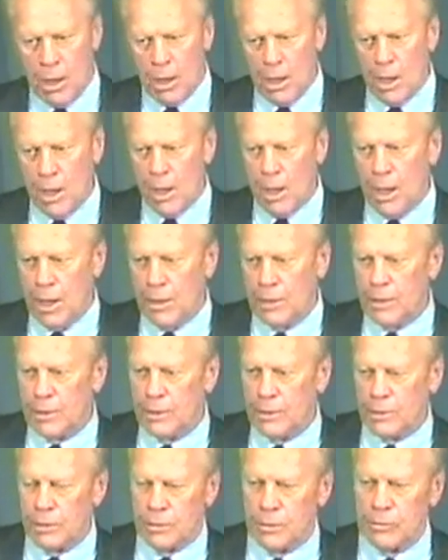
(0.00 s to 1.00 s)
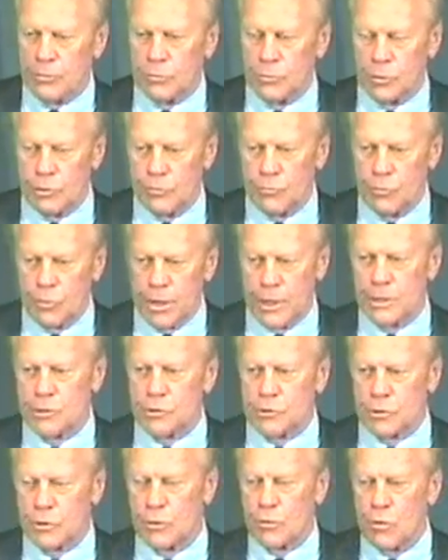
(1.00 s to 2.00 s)
I would
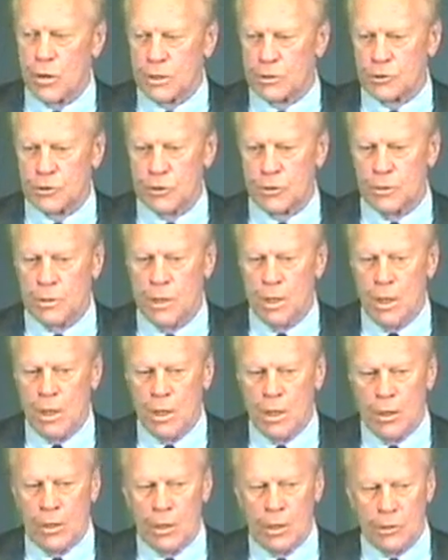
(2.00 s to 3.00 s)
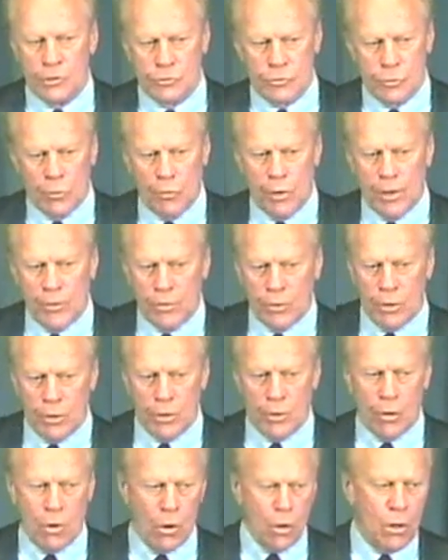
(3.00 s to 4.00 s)
raise the question as to
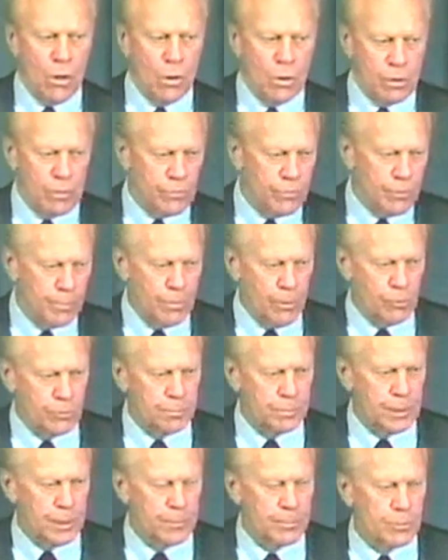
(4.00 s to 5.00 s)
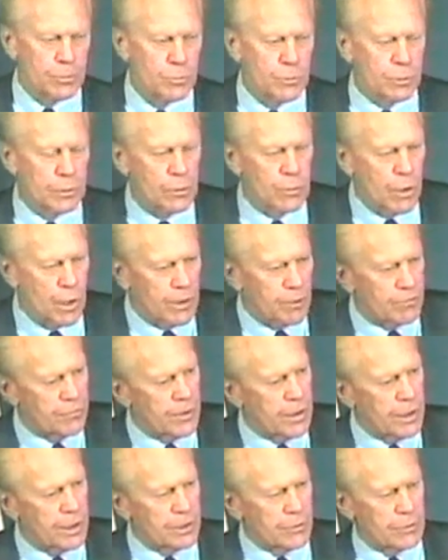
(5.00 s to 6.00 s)
whether all of the boat people would
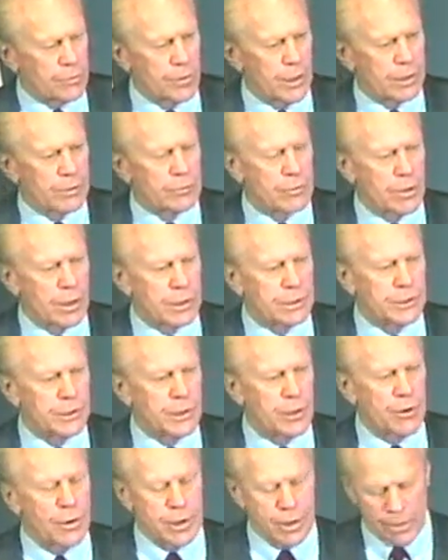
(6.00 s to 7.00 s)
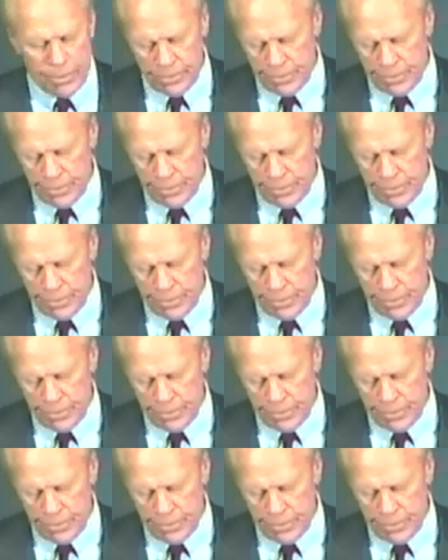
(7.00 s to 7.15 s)
qualify under that criteria.